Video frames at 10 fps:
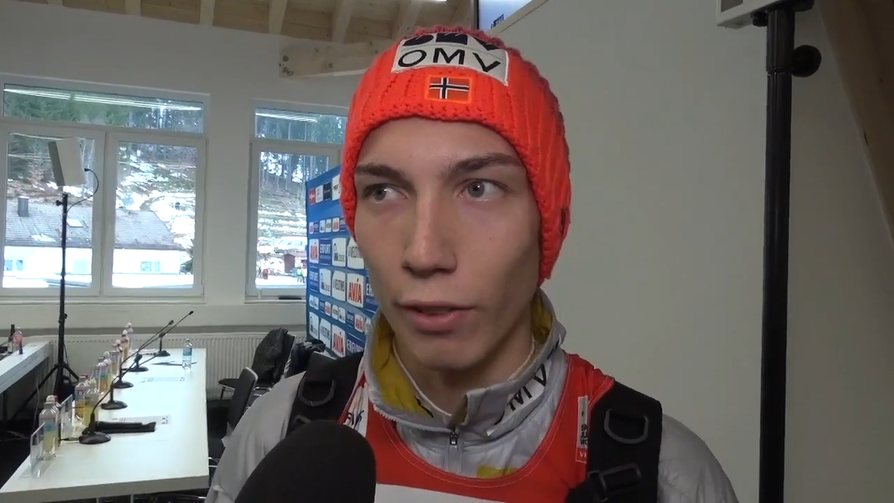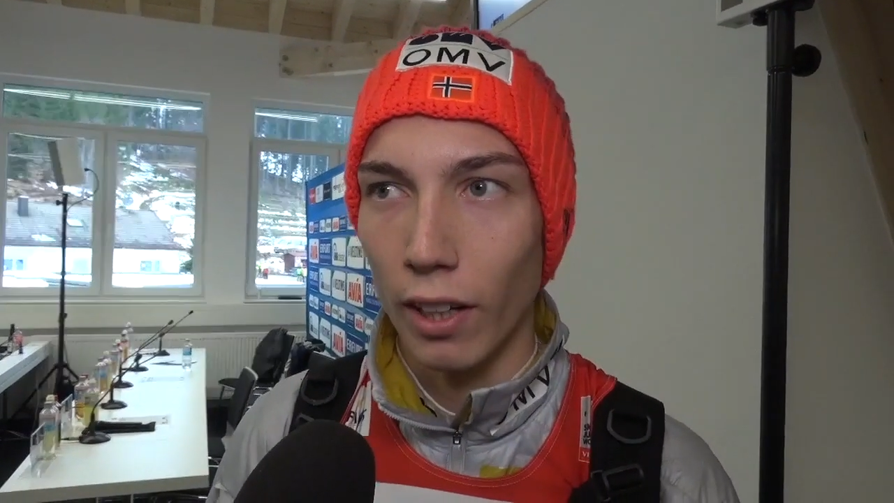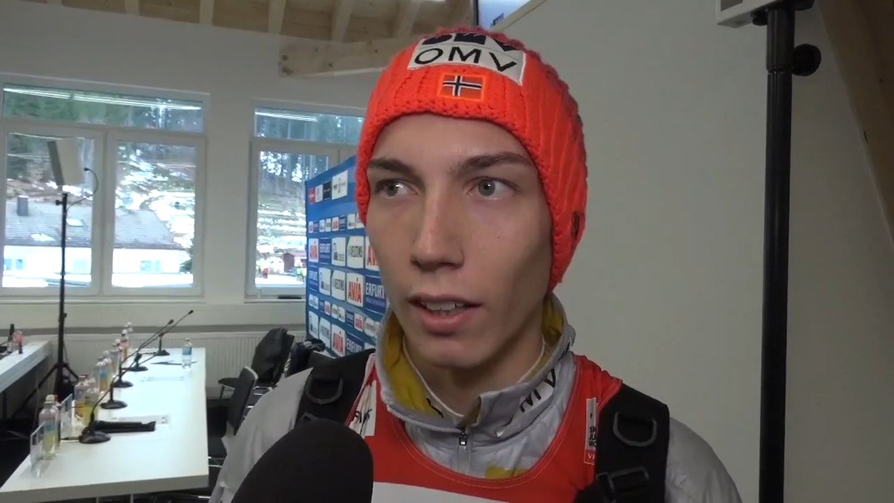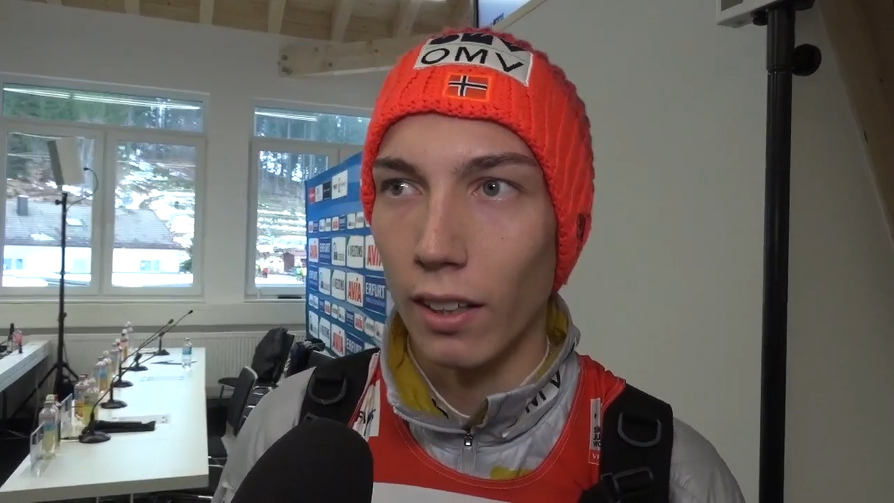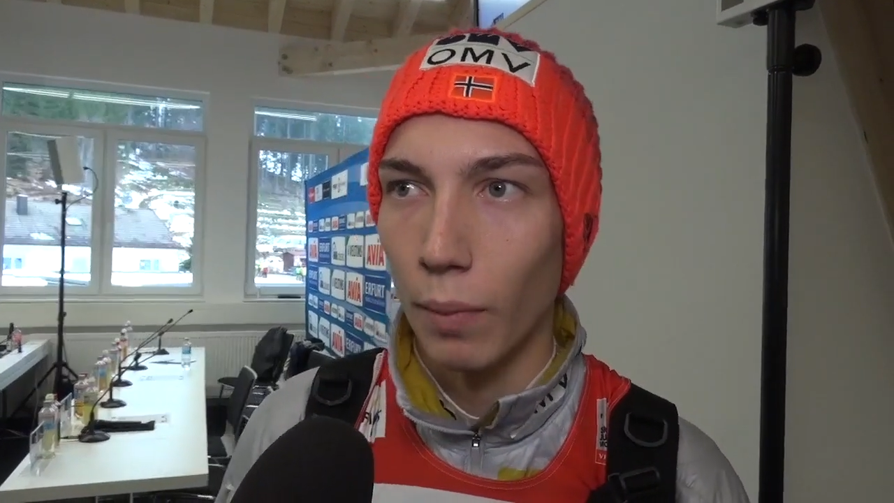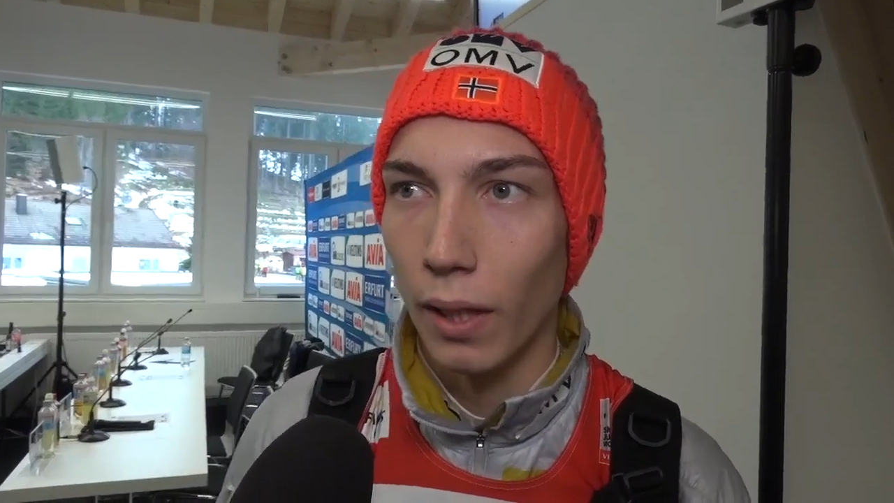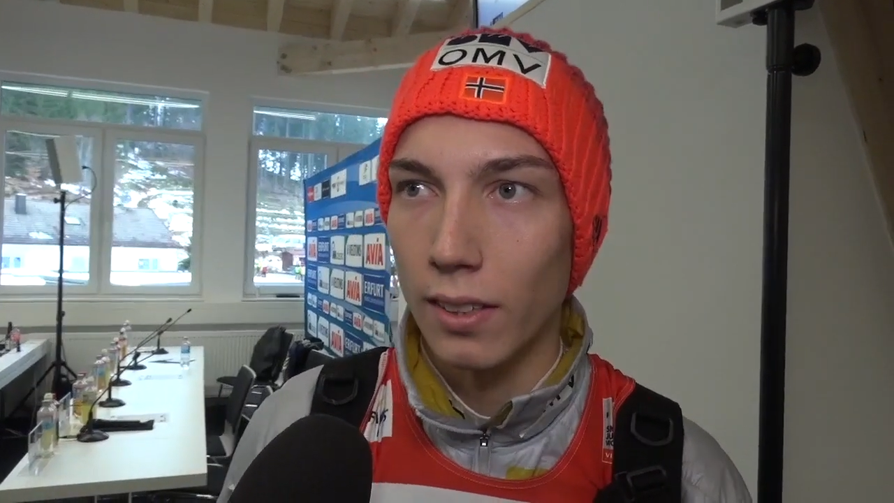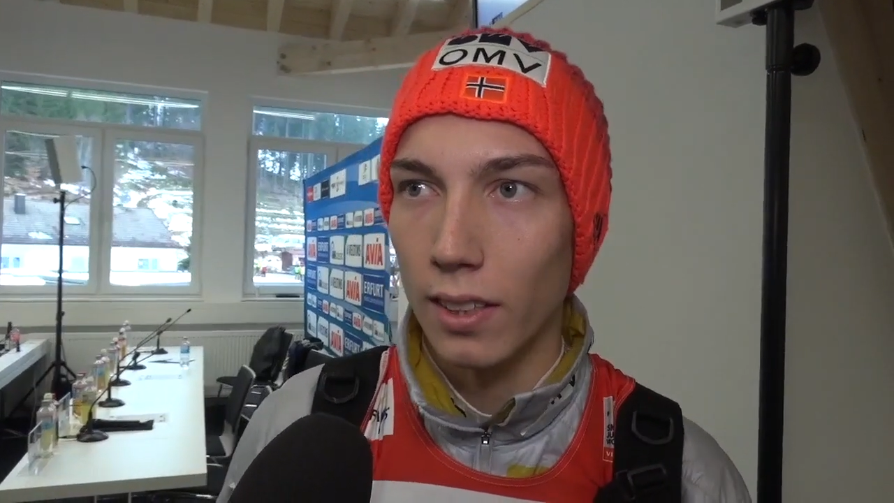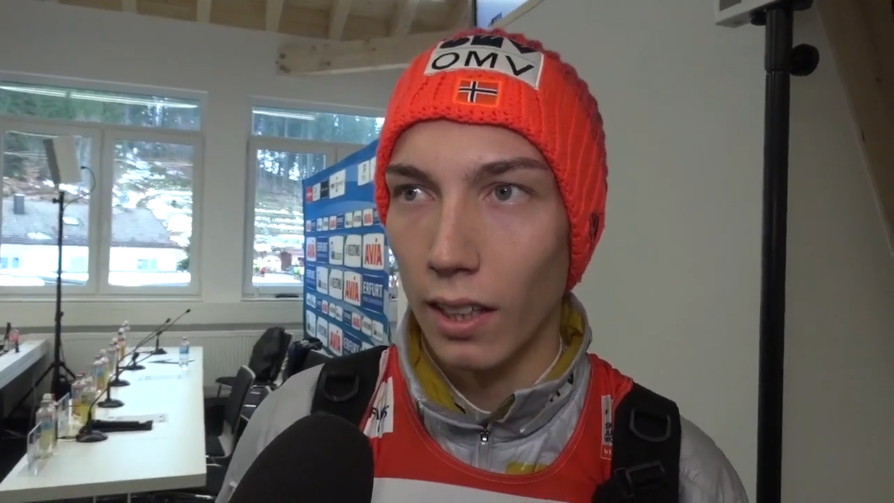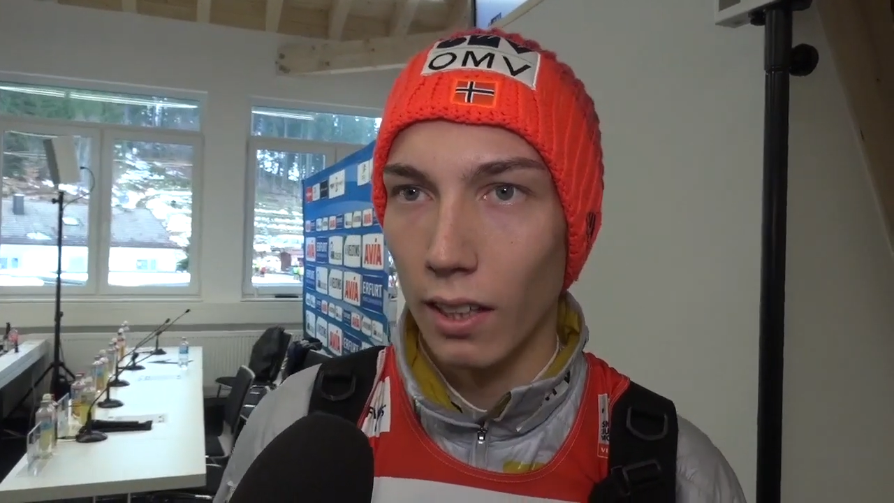flying in
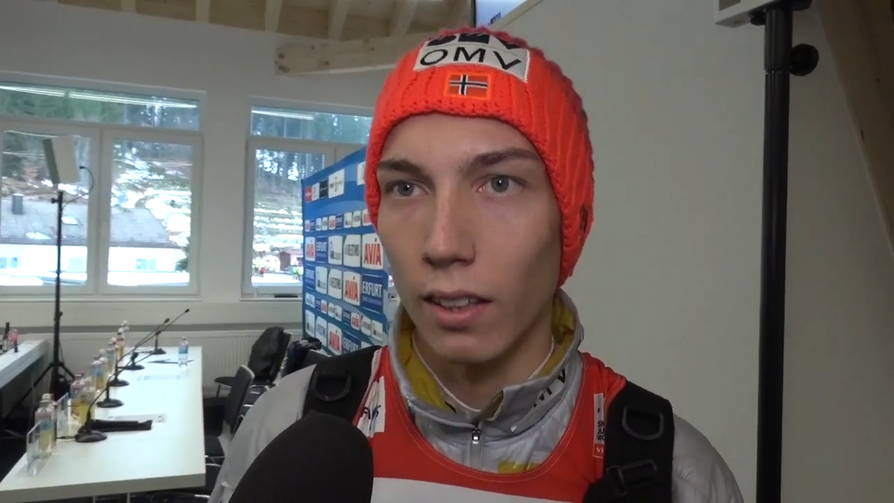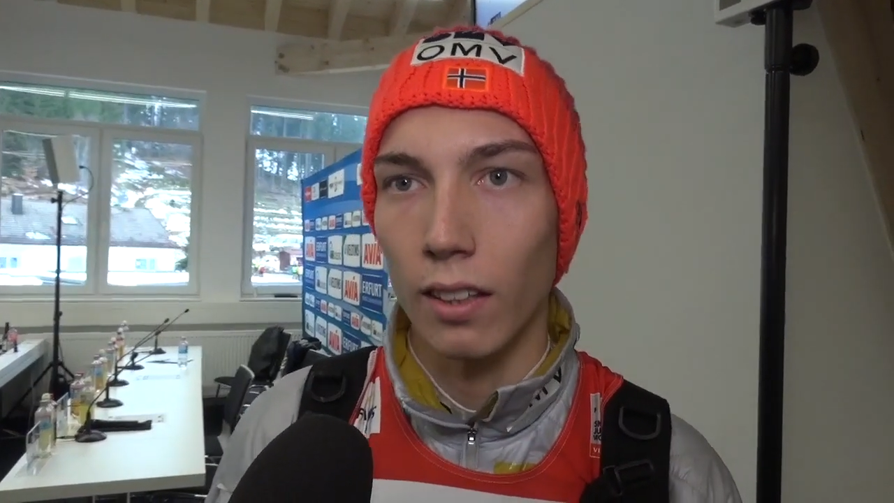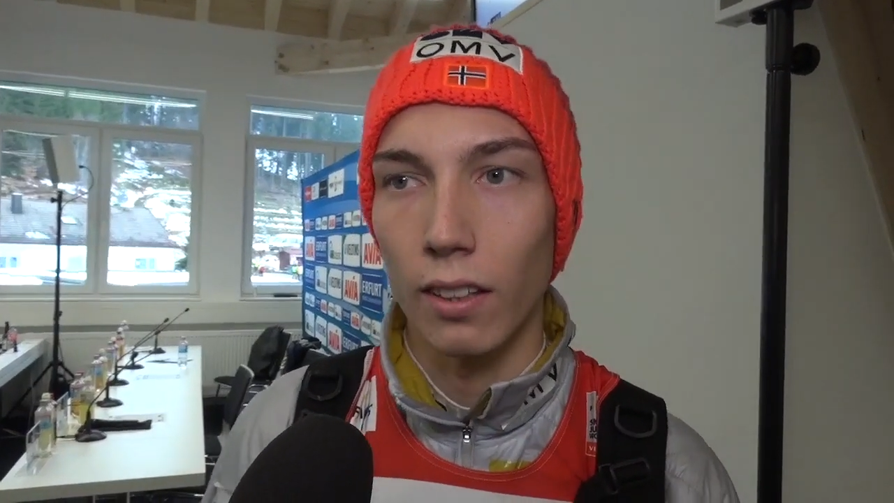Planica again.